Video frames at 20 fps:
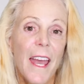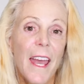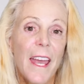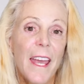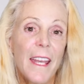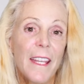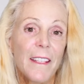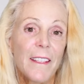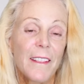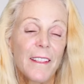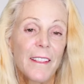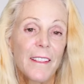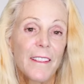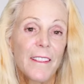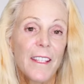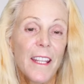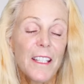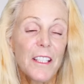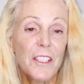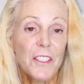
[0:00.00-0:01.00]
and
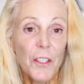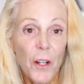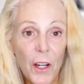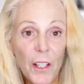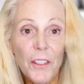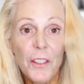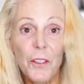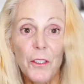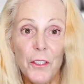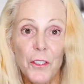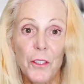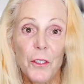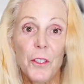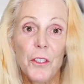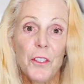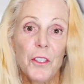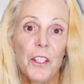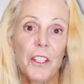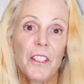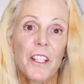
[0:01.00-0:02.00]
they start their
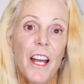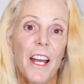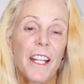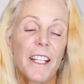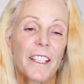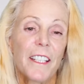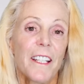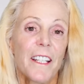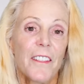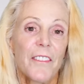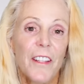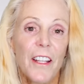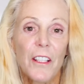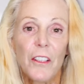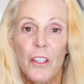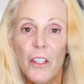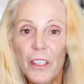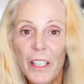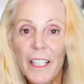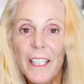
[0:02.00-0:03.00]
search online. They're
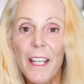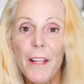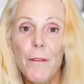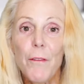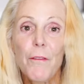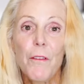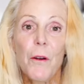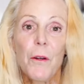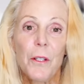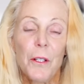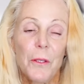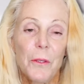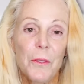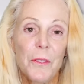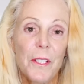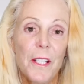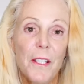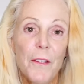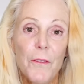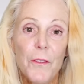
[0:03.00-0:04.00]
looking at
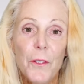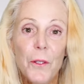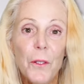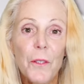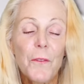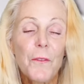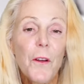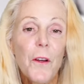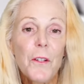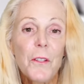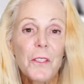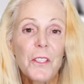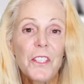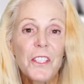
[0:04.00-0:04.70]
photos, and if your photos